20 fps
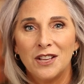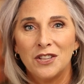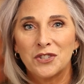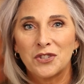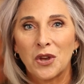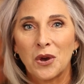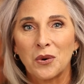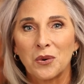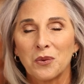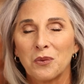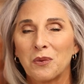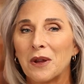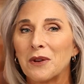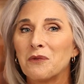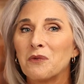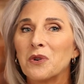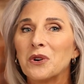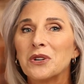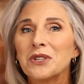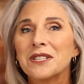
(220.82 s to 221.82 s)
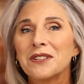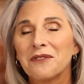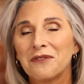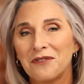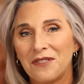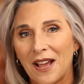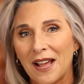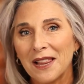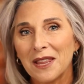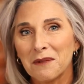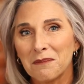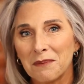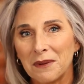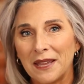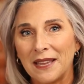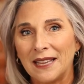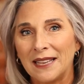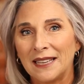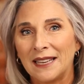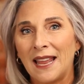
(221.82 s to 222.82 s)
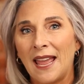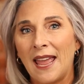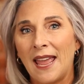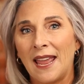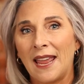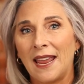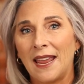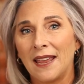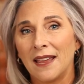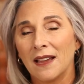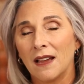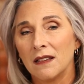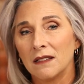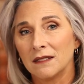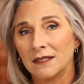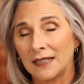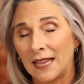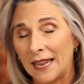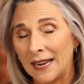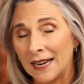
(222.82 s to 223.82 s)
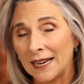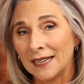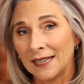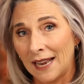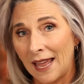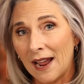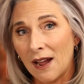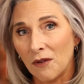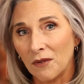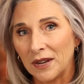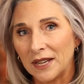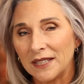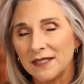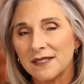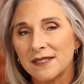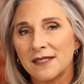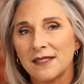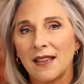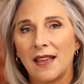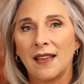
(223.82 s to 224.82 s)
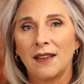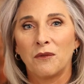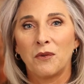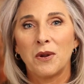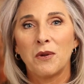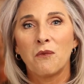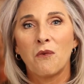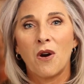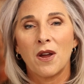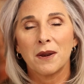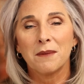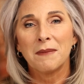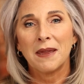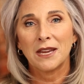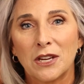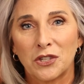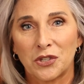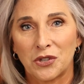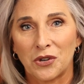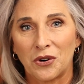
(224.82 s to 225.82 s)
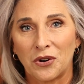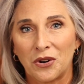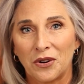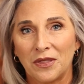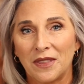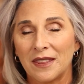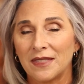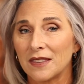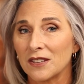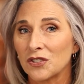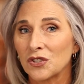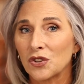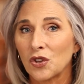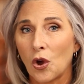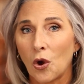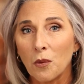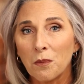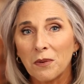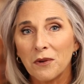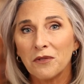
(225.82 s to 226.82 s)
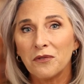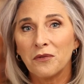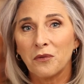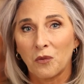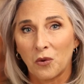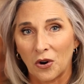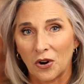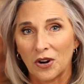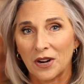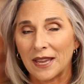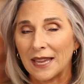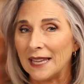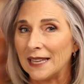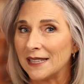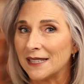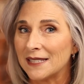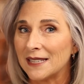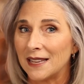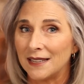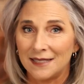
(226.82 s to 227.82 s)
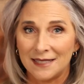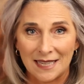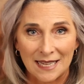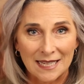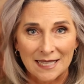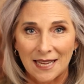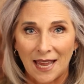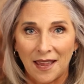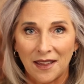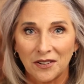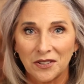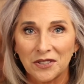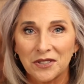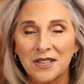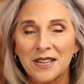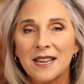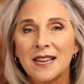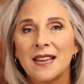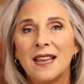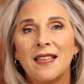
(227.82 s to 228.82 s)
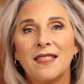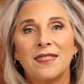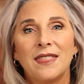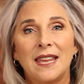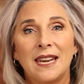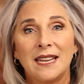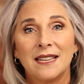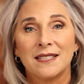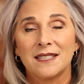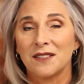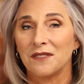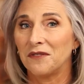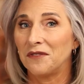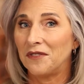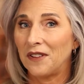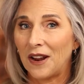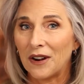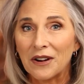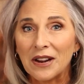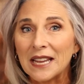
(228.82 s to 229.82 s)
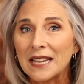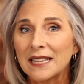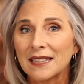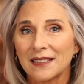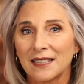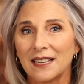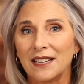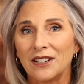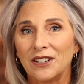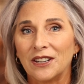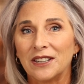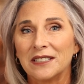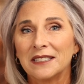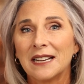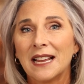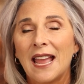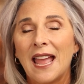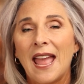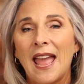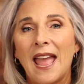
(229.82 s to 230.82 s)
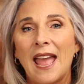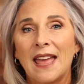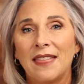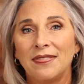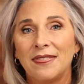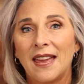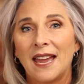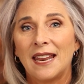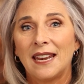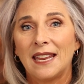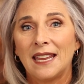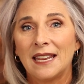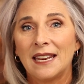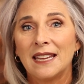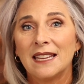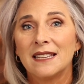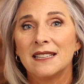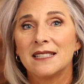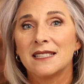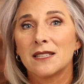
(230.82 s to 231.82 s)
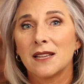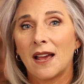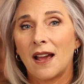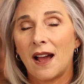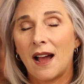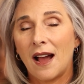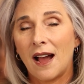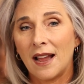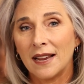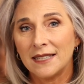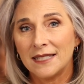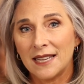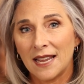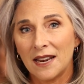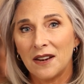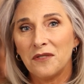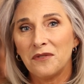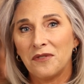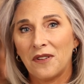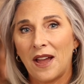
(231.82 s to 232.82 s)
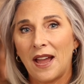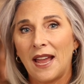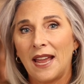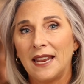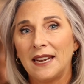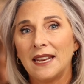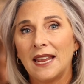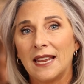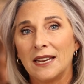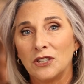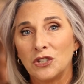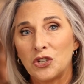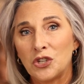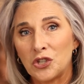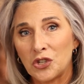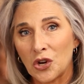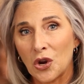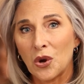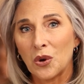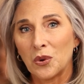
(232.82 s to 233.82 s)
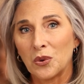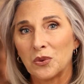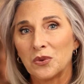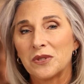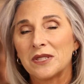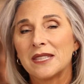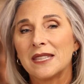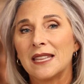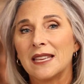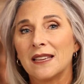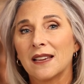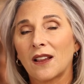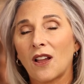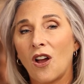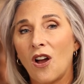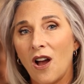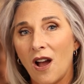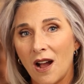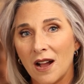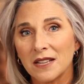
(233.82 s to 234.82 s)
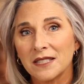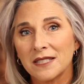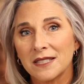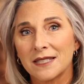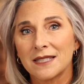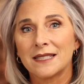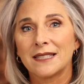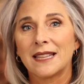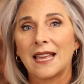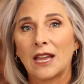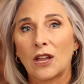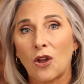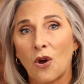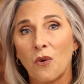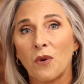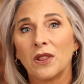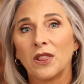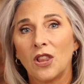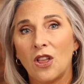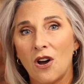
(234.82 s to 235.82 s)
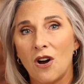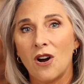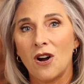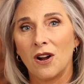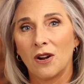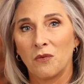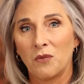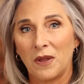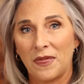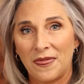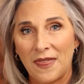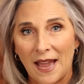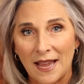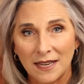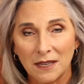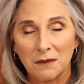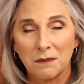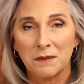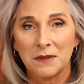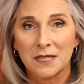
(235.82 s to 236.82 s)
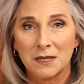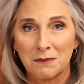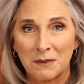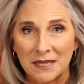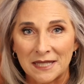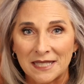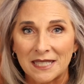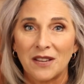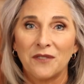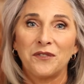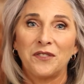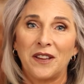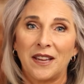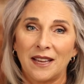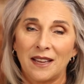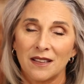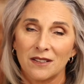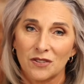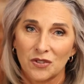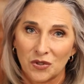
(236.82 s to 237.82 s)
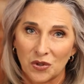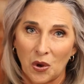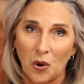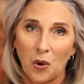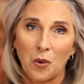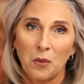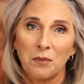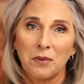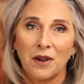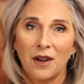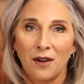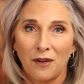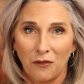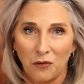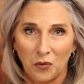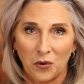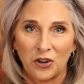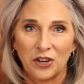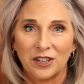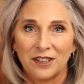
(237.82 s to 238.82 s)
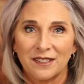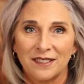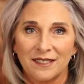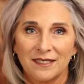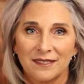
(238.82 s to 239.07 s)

So when we're developing an allowance and we want to make sure that the scope of work is detailed, that it's very clear, and that it is identified and shows the costs that go along with that specific scope of work.